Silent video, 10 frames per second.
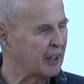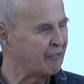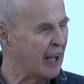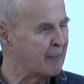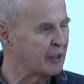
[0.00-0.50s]

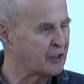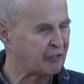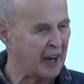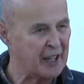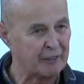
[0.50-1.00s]
fabulous
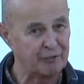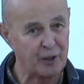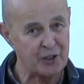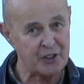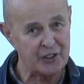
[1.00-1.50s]
Fran, the
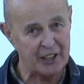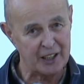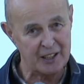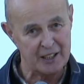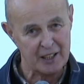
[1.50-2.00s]
fortune
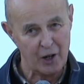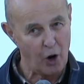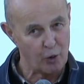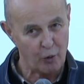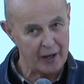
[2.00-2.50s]
teller.
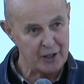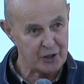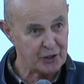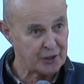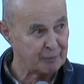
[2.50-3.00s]

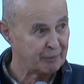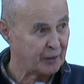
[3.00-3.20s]
Outrageous.